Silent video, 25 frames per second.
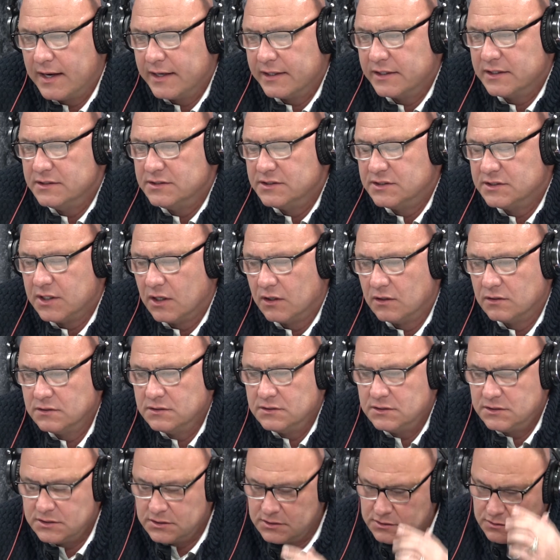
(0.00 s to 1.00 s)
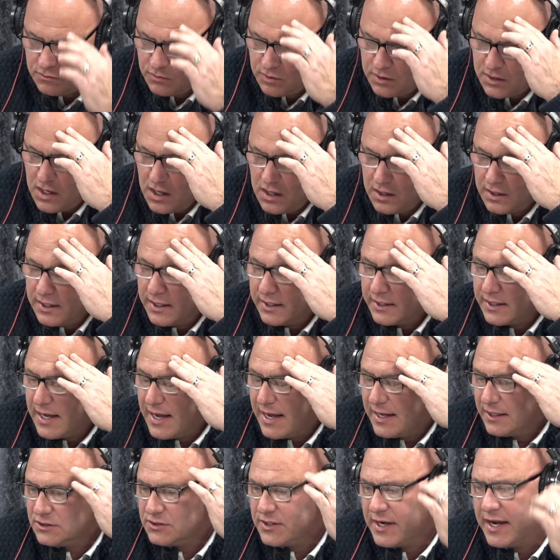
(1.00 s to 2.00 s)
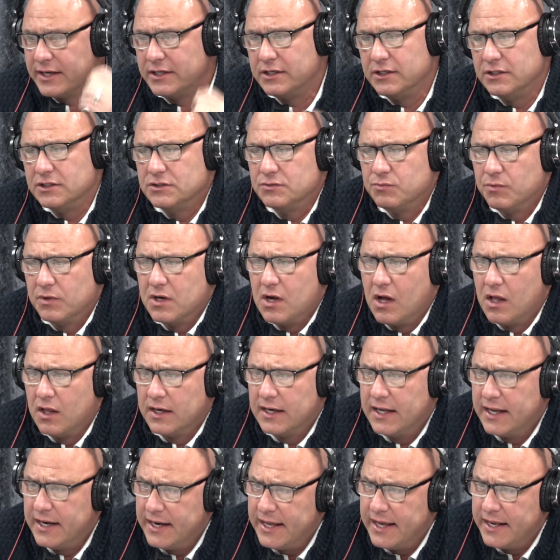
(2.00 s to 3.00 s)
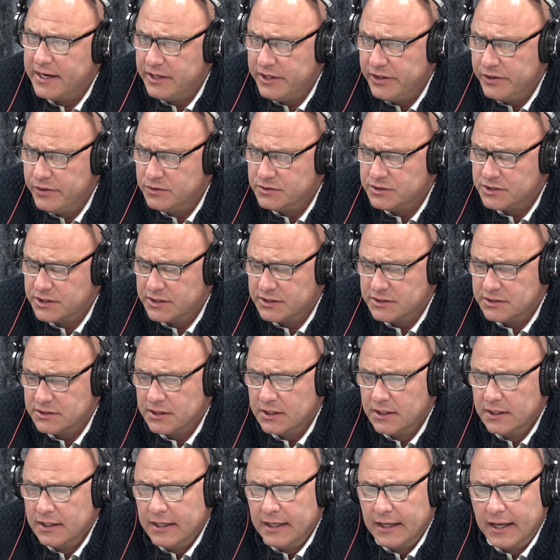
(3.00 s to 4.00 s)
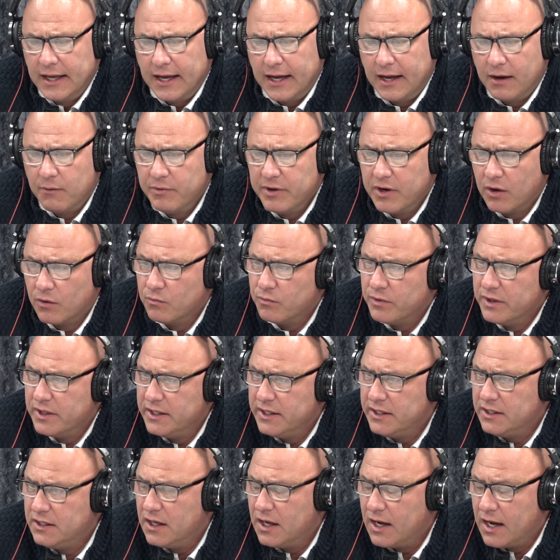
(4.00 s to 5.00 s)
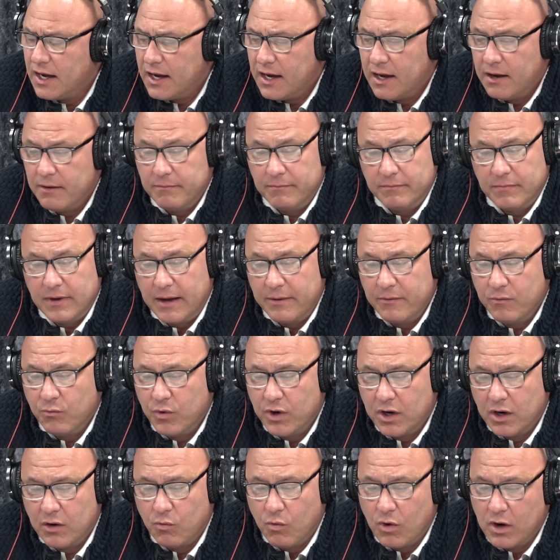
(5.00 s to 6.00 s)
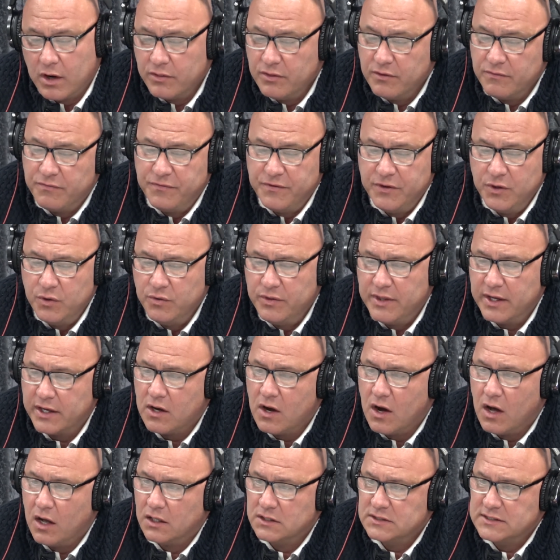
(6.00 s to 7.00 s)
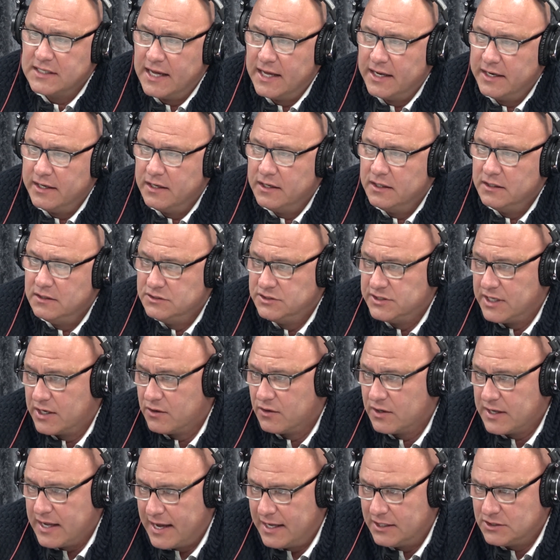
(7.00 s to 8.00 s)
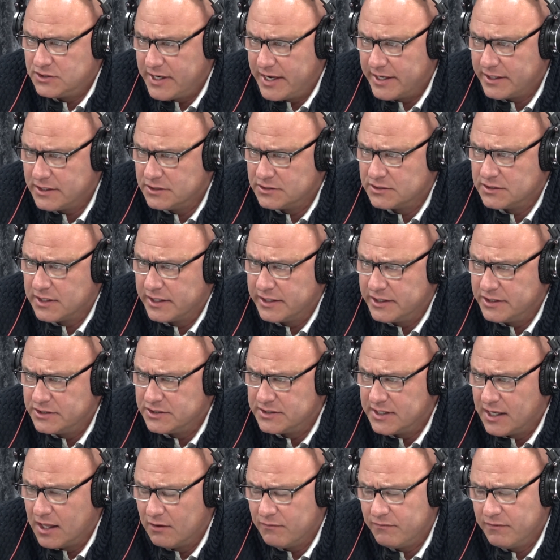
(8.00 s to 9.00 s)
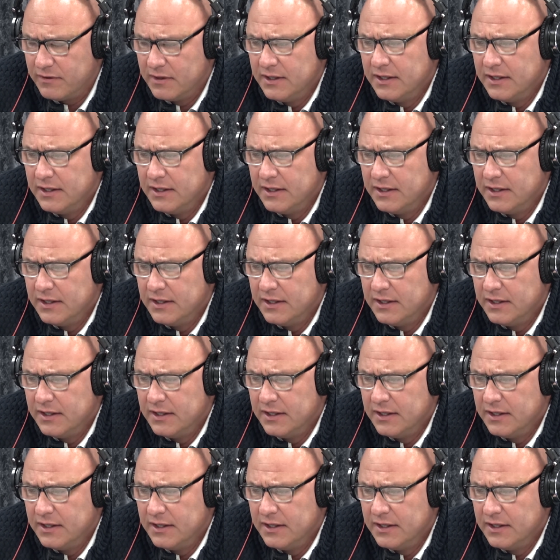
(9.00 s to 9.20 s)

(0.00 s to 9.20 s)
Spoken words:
on consultants. We're calling on contractors. We're calling on end users. We don't really. We're one of the few that calls on general contractors like yourself,